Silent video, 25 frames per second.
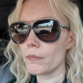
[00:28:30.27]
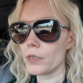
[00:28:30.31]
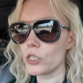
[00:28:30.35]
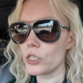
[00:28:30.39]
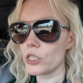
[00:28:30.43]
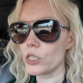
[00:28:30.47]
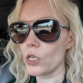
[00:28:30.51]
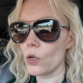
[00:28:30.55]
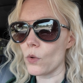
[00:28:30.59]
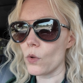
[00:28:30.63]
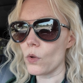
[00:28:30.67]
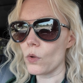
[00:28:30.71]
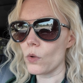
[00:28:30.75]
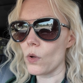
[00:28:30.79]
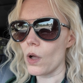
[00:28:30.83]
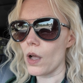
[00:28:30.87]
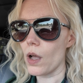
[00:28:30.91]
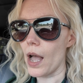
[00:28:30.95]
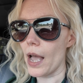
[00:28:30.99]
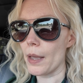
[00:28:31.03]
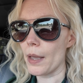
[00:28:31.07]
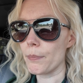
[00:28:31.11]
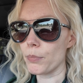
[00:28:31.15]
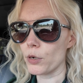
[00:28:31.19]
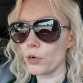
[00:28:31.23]
So
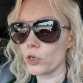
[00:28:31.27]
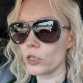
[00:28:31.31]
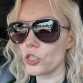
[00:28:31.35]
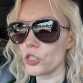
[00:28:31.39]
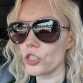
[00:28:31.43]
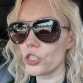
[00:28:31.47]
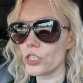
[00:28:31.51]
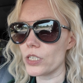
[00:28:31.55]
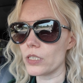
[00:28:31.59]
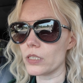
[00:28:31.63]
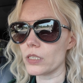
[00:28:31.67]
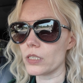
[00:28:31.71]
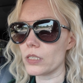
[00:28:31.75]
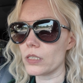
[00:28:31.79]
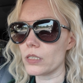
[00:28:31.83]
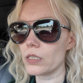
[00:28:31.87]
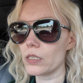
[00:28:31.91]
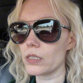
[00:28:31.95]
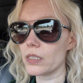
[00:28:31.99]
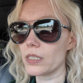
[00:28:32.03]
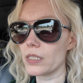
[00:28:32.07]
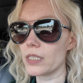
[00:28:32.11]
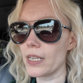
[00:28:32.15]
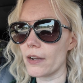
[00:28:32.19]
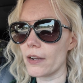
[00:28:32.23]
I
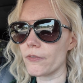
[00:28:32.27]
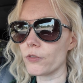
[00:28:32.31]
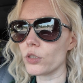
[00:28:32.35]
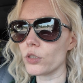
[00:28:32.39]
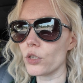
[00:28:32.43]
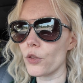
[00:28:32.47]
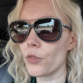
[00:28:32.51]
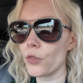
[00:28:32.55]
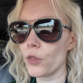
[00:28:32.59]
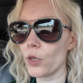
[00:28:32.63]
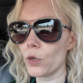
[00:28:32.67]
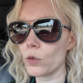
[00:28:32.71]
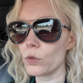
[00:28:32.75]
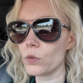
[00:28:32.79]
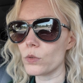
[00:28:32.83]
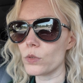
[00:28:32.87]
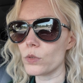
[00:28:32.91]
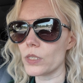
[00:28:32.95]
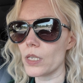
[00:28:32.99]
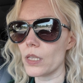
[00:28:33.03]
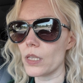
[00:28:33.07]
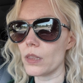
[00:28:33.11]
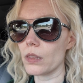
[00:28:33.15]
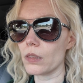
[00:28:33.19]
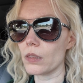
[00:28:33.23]
purchased several of
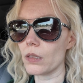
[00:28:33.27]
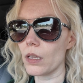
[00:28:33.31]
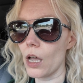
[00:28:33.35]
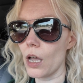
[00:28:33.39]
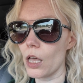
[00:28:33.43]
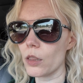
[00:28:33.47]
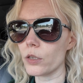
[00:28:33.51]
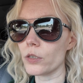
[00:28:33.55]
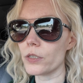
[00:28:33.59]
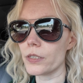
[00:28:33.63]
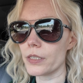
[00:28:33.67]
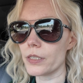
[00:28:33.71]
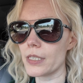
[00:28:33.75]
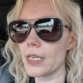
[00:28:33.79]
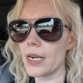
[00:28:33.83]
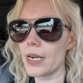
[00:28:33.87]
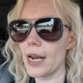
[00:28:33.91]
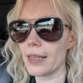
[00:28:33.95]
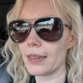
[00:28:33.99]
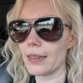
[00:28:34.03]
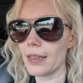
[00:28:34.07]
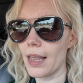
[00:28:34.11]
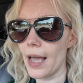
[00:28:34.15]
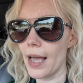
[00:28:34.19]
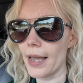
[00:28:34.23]
those in colors that
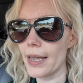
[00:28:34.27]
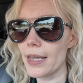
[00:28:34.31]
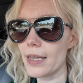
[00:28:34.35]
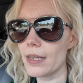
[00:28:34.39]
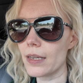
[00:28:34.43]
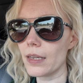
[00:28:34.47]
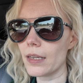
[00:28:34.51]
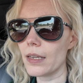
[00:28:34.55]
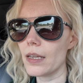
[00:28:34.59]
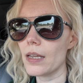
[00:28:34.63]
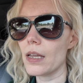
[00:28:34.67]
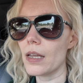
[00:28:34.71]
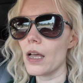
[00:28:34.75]
I like.